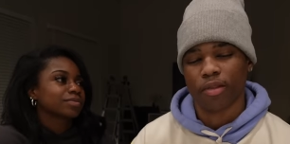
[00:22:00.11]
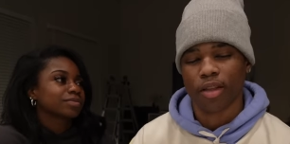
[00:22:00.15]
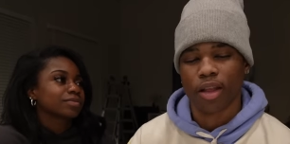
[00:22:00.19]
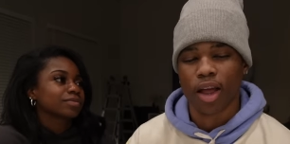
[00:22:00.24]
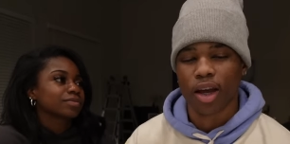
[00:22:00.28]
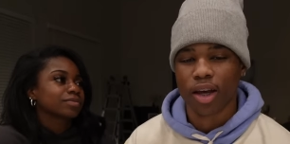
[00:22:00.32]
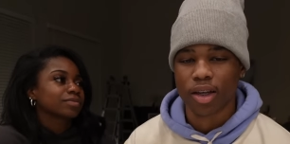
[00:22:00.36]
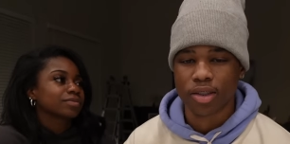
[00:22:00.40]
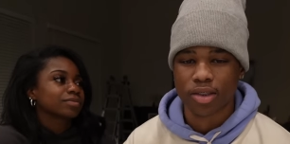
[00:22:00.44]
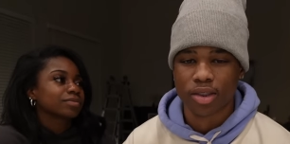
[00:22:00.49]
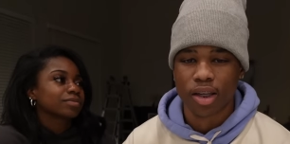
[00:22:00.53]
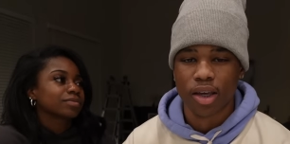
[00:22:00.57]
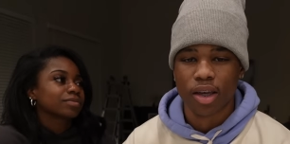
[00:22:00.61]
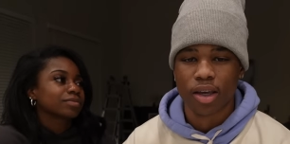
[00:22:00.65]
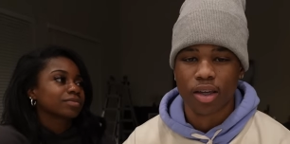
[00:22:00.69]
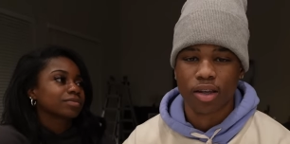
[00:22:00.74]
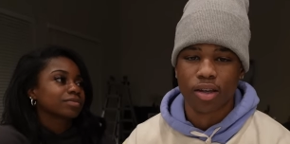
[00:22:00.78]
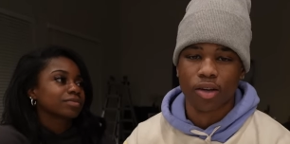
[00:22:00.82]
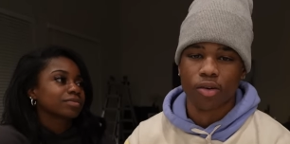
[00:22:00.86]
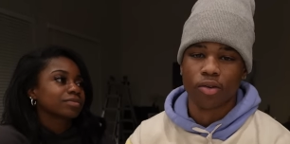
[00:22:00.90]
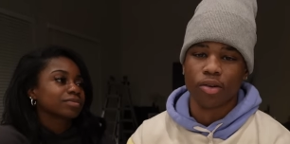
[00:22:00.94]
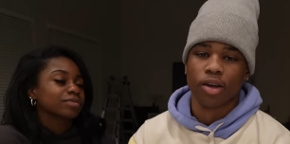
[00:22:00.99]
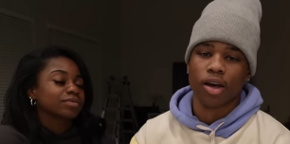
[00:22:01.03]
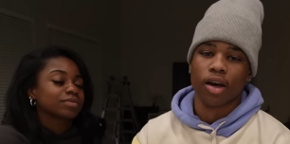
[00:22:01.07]
Speaker 1: like I said
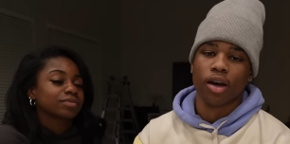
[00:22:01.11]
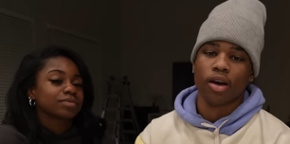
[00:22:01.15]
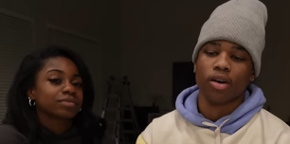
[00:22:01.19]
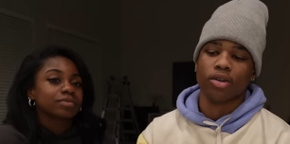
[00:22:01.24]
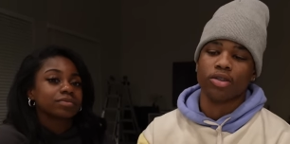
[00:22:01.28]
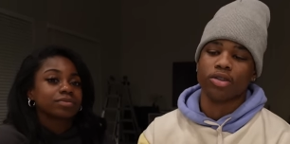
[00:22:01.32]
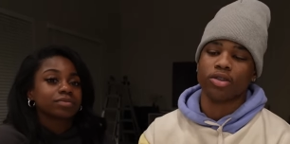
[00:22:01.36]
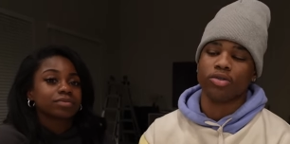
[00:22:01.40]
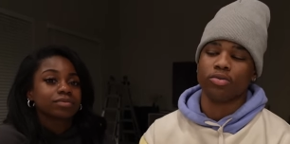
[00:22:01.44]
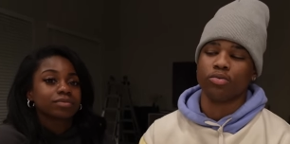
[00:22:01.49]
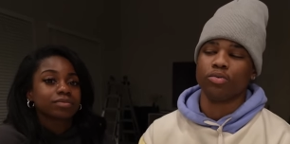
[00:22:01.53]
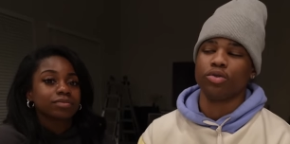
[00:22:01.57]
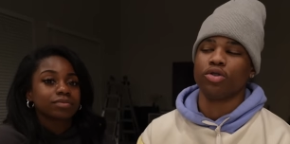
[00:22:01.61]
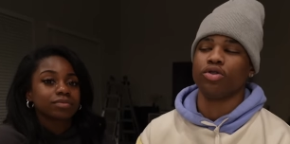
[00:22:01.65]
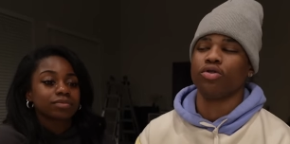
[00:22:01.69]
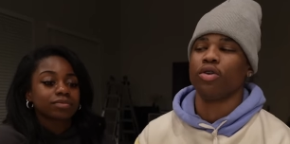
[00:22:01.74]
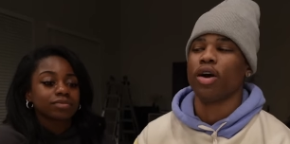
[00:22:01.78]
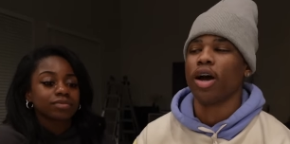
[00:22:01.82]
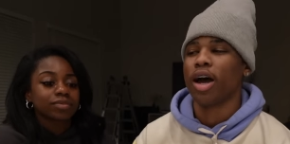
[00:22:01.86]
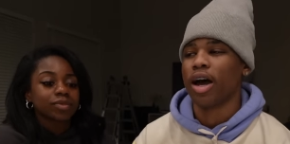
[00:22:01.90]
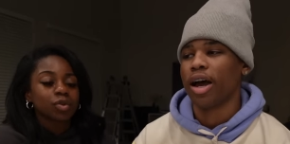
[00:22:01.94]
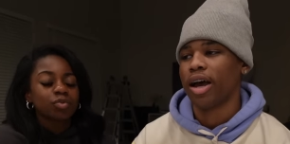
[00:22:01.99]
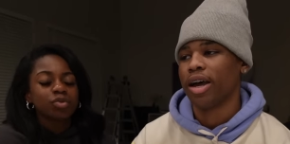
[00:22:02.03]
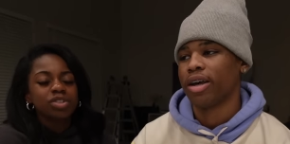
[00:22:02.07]
though, y'all, we
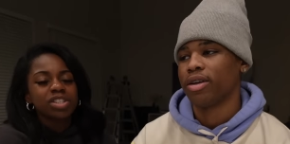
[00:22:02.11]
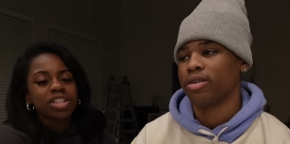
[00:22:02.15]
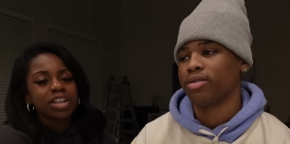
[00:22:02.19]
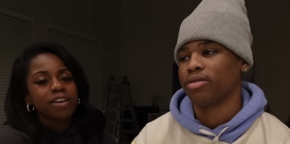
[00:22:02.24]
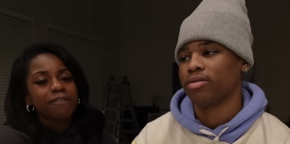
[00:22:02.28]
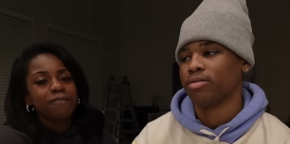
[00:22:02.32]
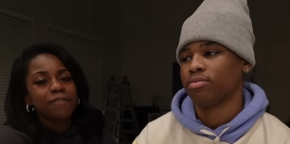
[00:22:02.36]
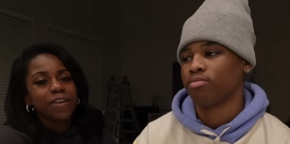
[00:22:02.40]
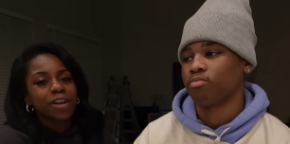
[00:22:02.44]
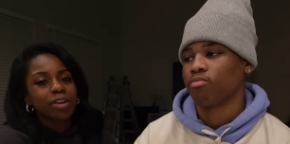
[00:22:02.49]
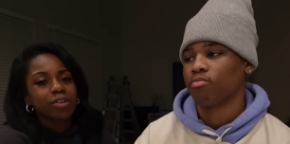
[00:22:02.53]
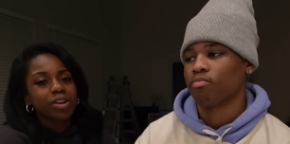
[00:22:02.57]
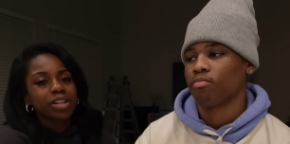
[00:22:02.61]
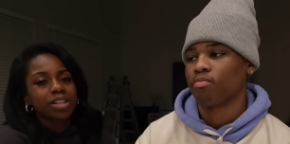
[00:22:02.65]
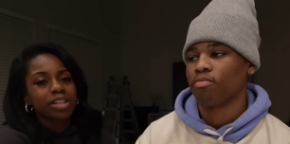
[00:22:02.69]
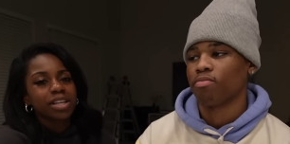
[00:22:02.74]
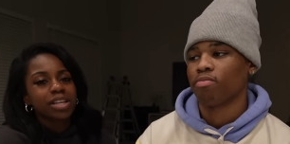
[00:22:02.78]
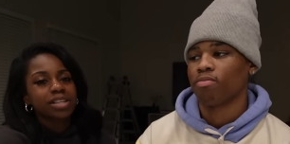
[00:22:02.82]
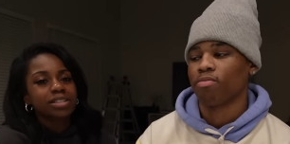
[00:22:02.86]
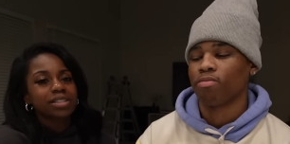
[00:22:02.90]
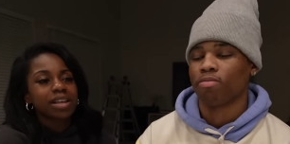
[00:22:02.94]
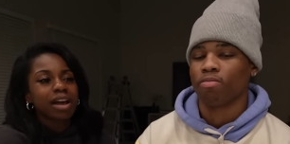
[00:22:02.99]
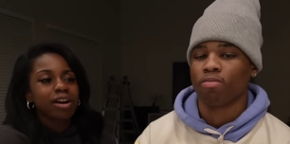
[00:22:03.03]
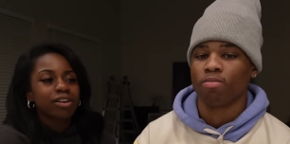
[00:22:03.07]
try. We're
Speaker 2: still figuring
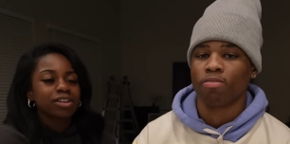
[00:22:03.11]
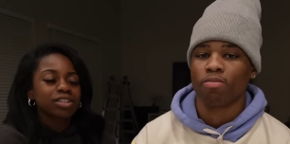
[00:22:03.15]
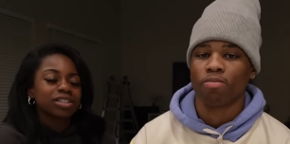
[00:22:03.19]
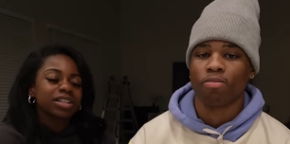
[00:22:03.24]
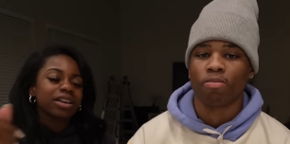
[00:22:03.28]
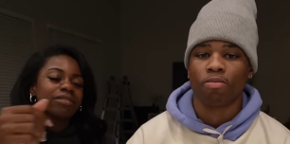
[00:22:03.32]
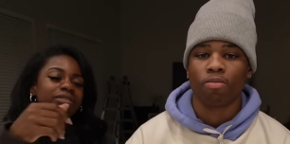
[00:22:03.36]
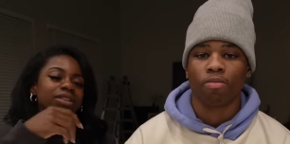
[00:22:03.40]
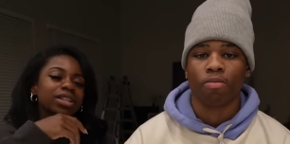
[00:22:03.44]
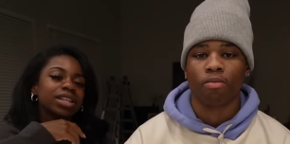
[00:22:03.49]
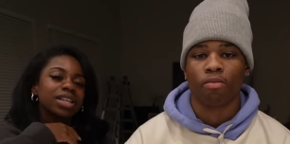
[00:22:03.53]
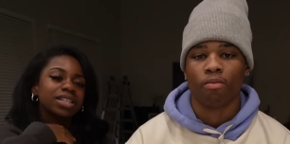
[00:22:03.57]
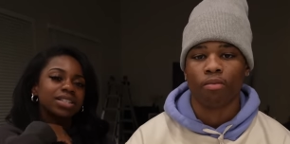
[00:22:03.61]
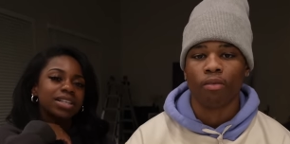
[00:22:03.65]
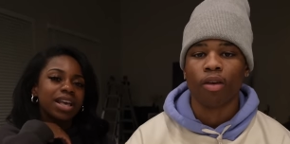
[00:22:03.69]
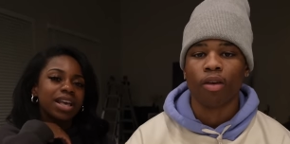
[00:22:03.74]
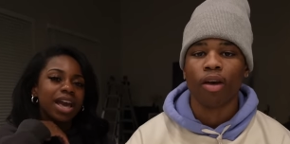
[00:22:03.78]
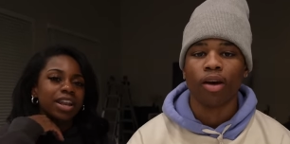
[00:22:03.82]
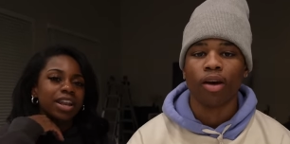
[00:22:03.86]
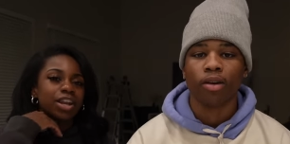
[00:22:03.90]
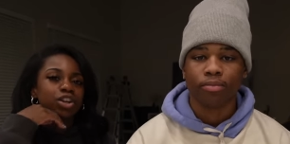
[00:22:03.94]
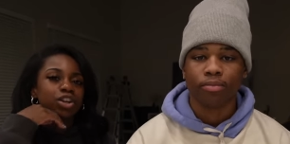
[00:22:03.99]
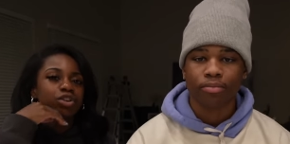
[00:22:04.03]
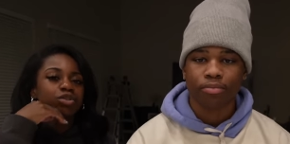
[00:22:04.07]
things out because everything's kind
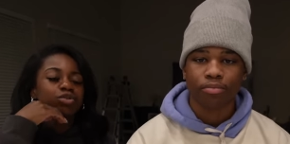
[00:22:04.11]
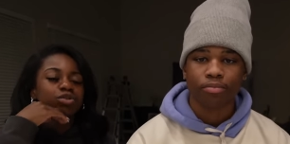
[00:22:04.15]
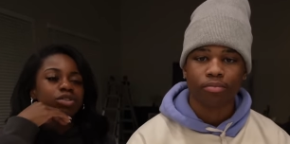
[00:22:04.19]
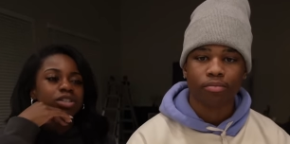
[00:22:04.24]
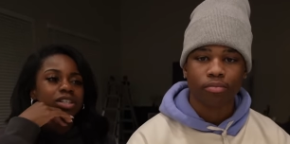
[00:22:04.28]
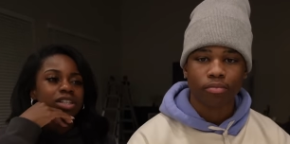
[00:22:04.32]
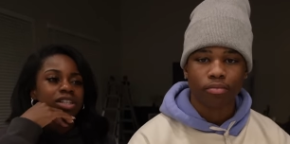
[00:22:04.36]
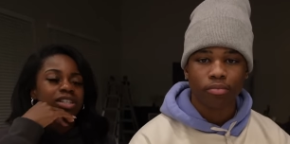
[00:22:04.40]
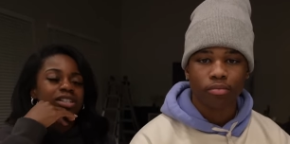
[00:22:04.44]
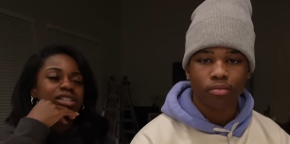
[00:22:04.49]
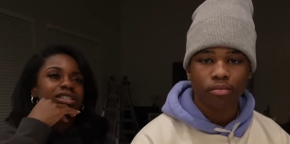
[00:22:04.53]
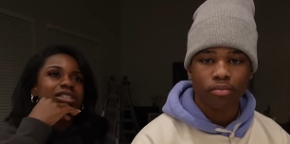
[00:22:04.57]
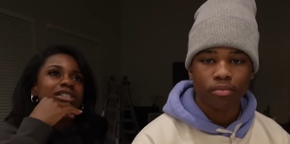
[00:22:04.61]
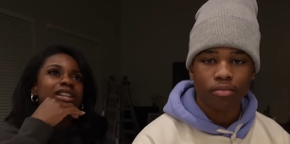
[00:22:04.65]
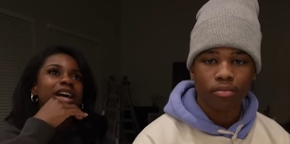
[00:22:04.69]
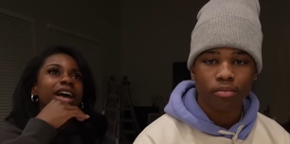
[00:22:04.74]
of new to us. It's